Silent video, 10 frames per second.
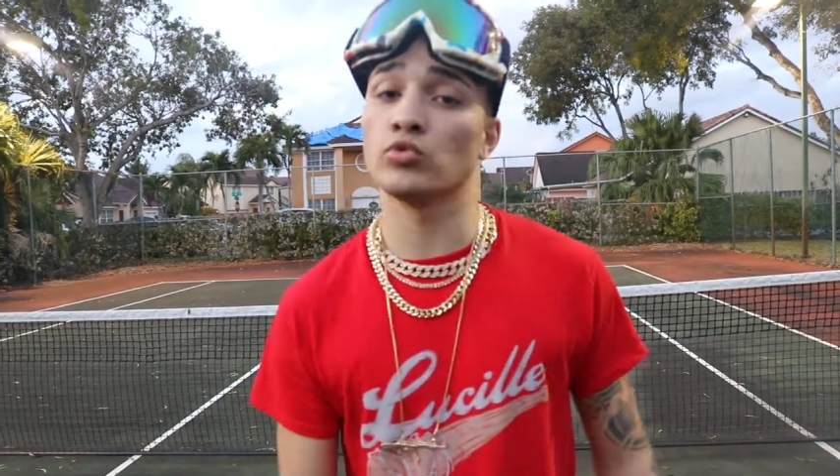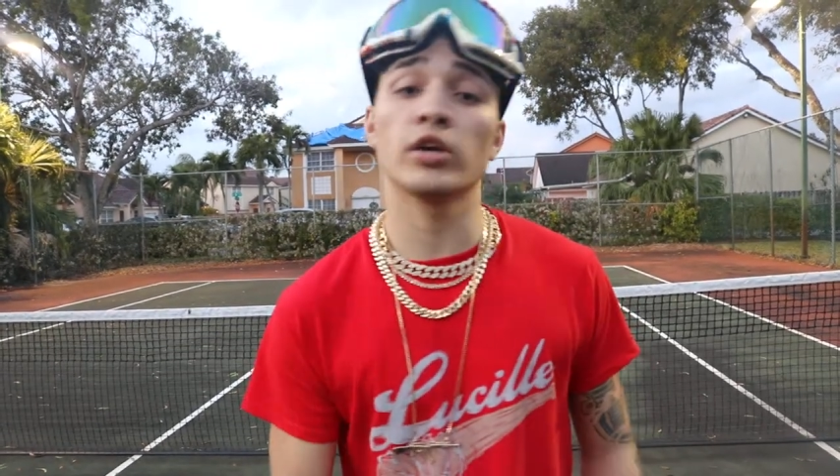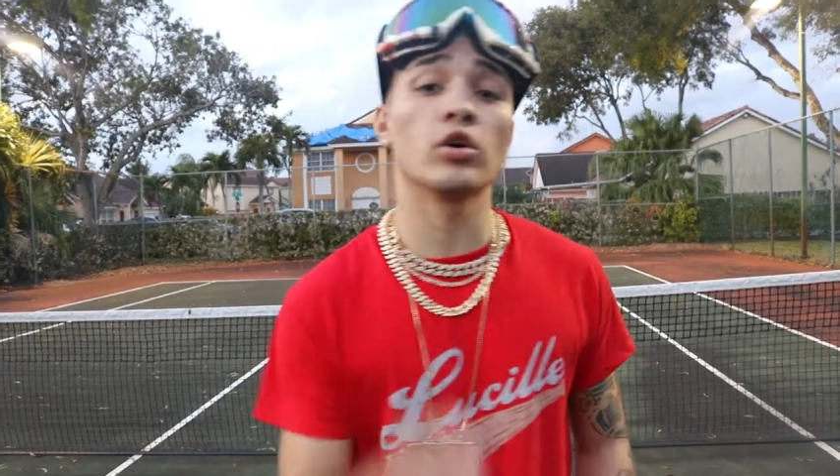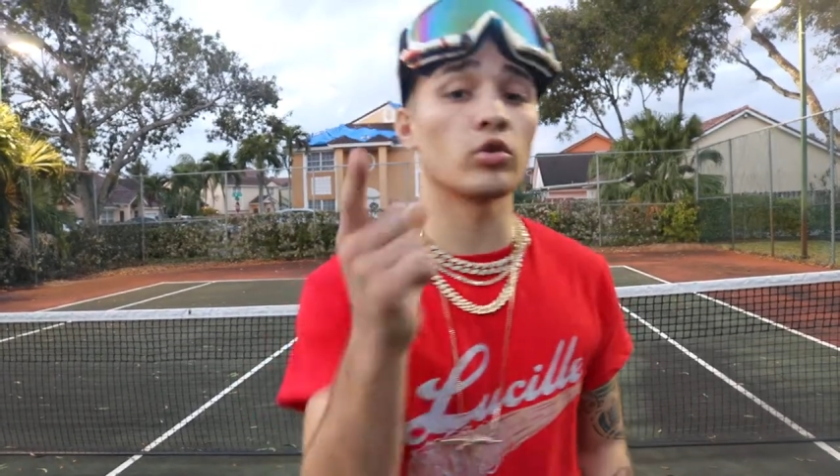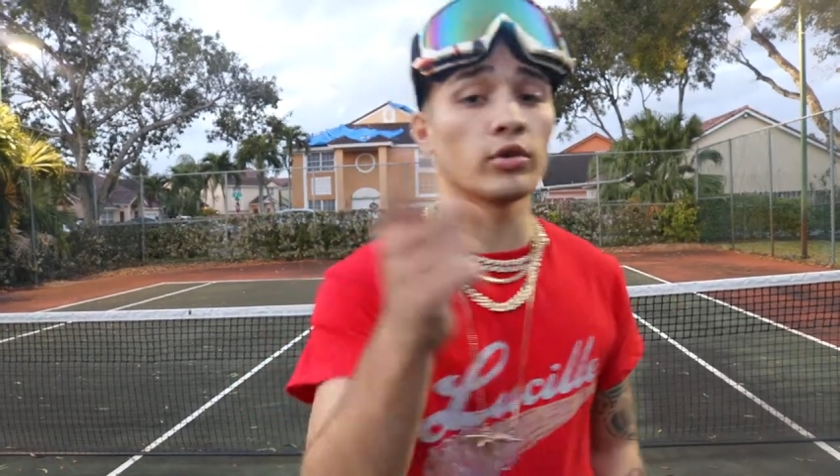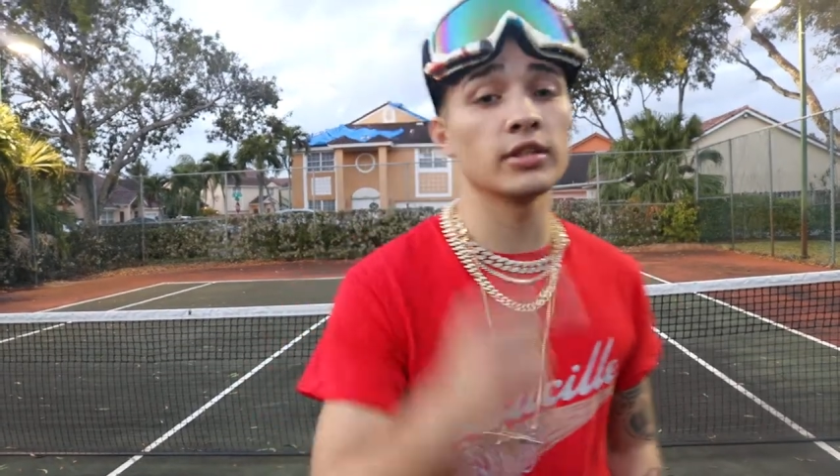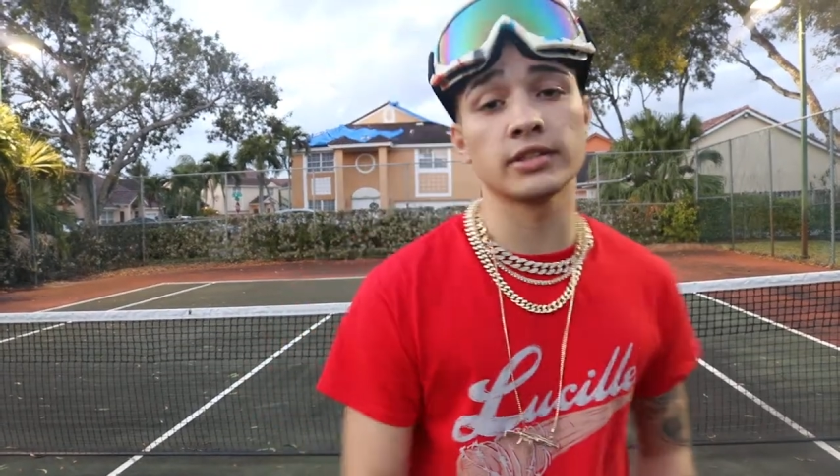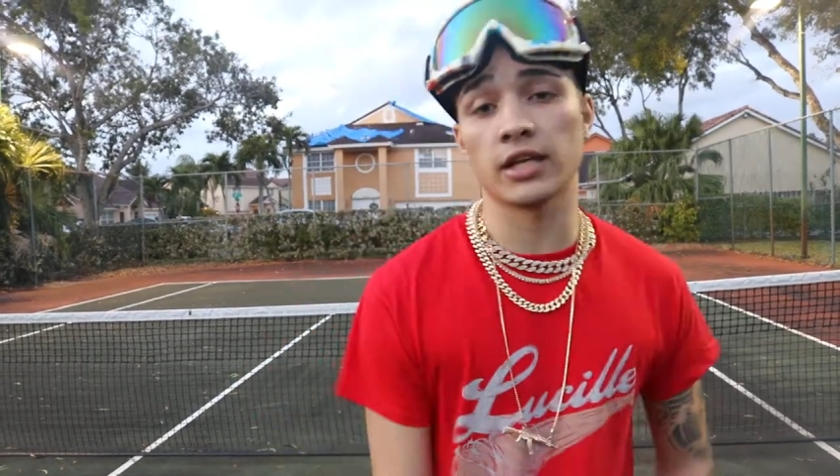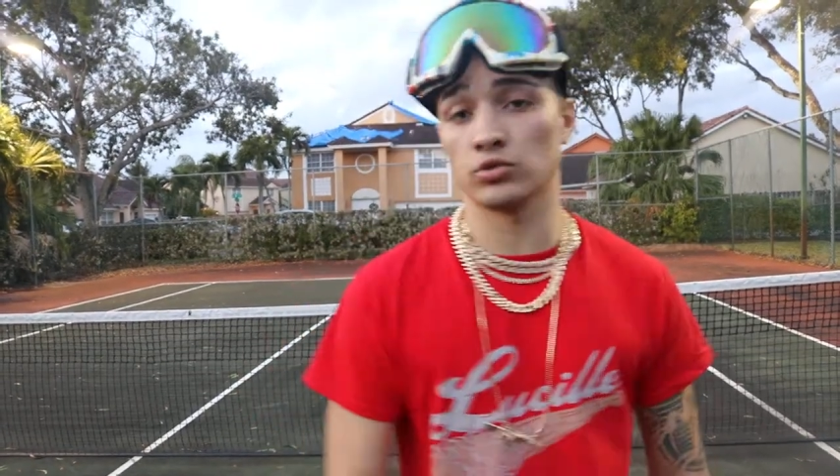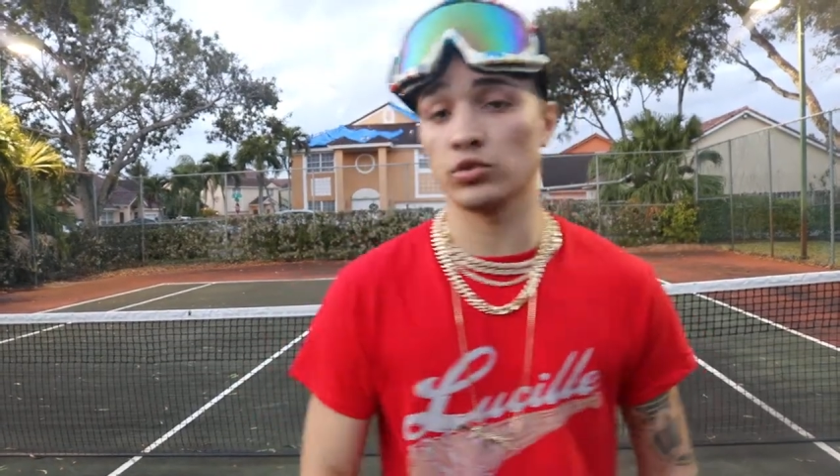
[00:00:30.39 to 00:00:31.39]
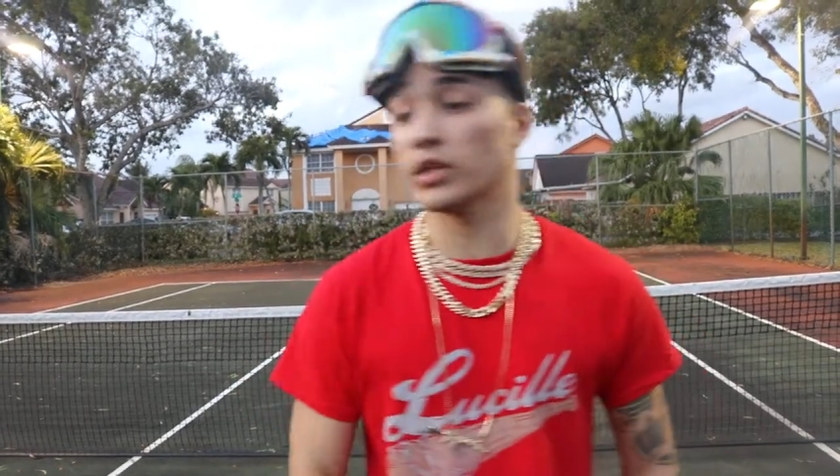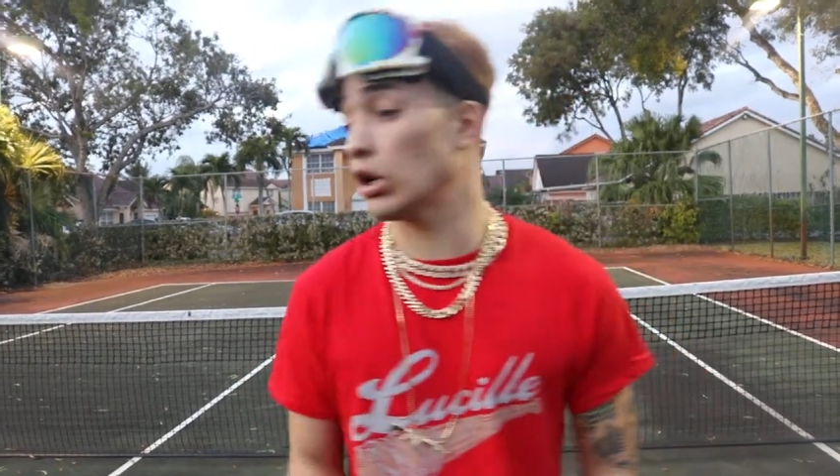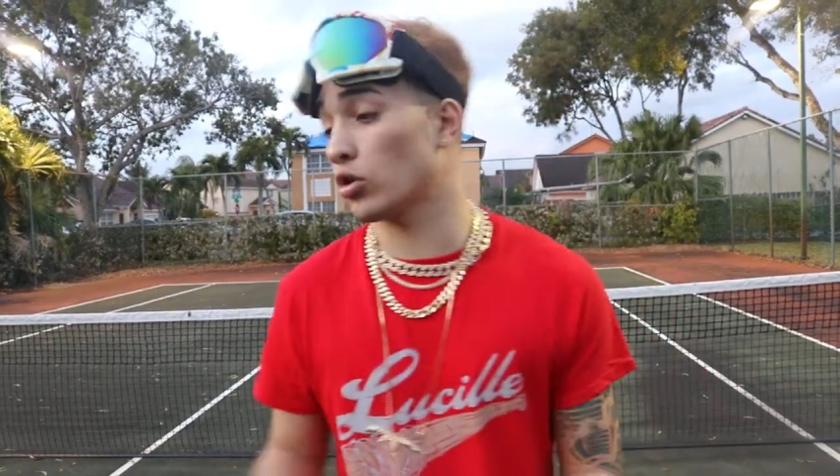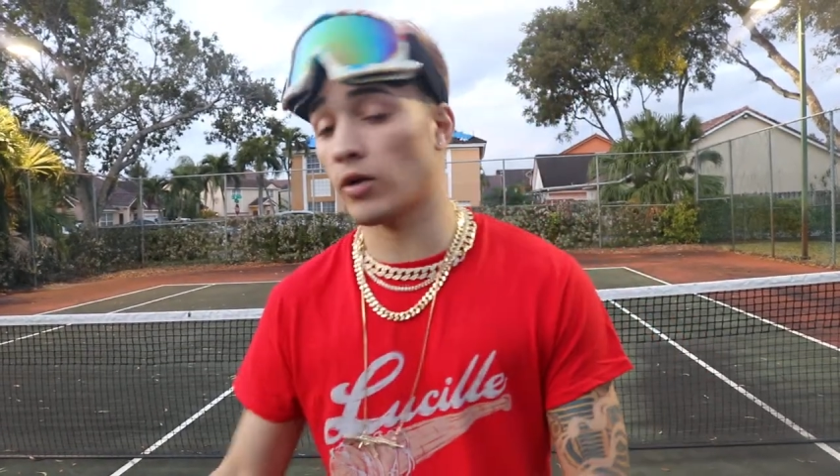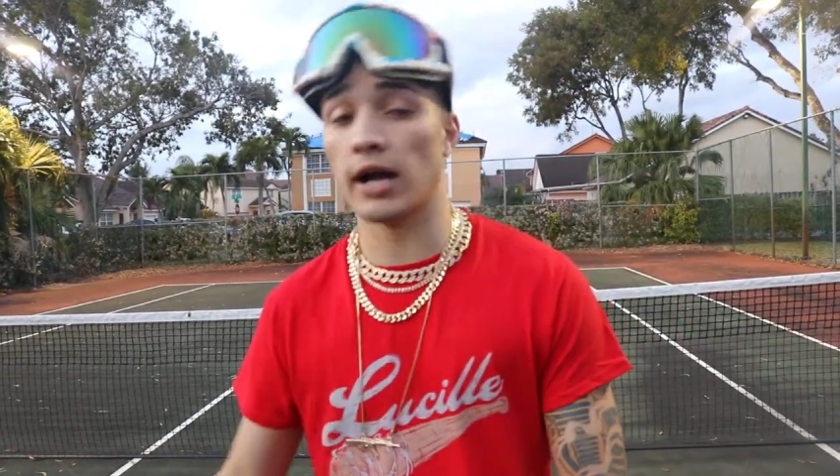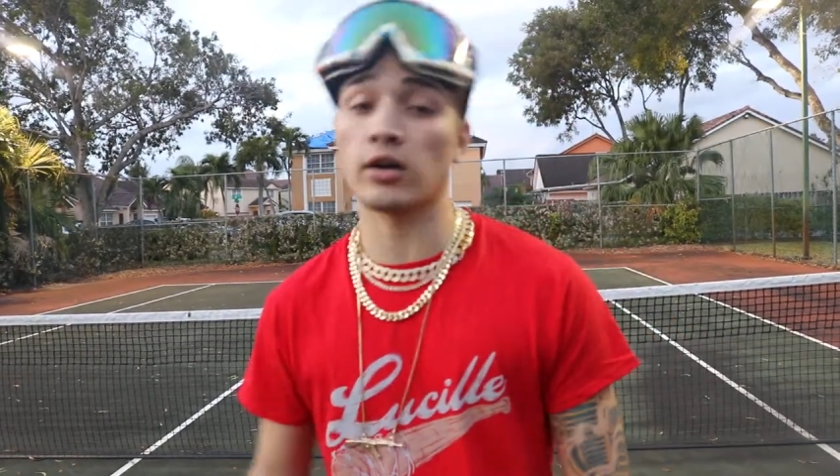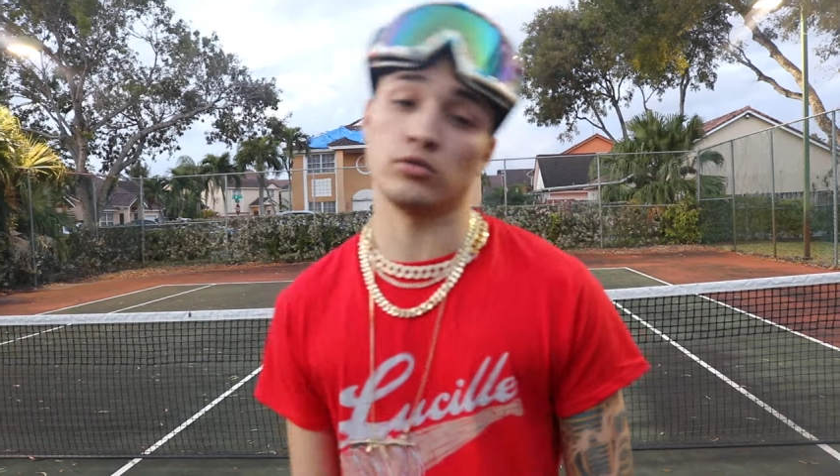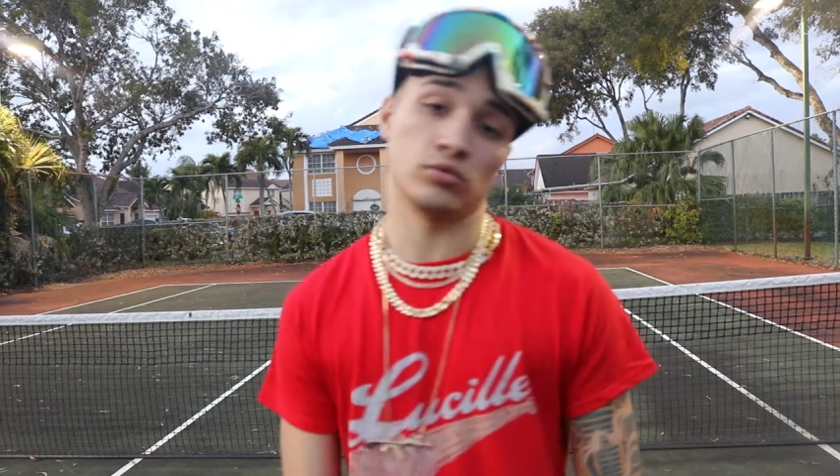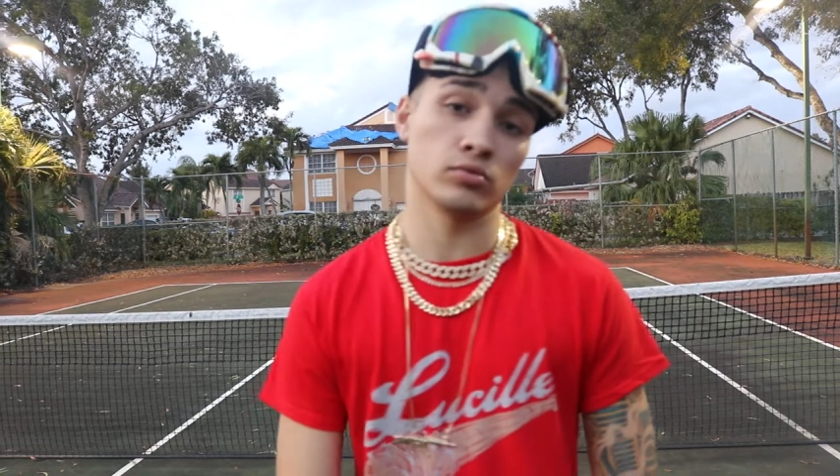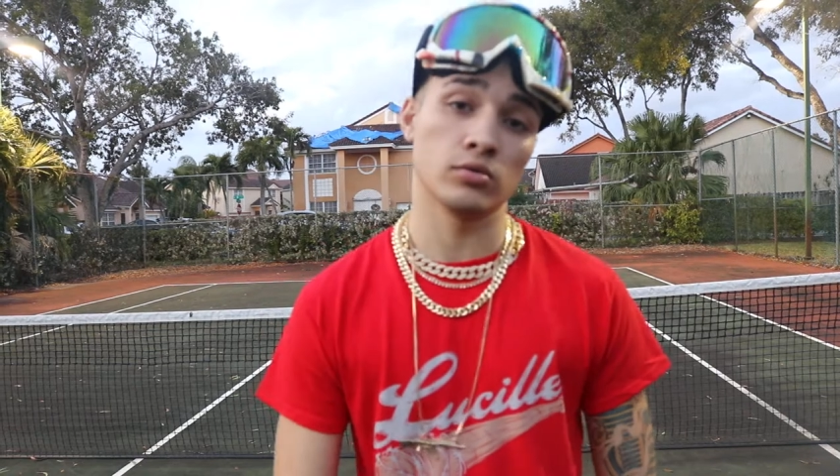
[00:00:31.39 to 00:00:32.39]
they gonna criticize you, they gonna crack on you,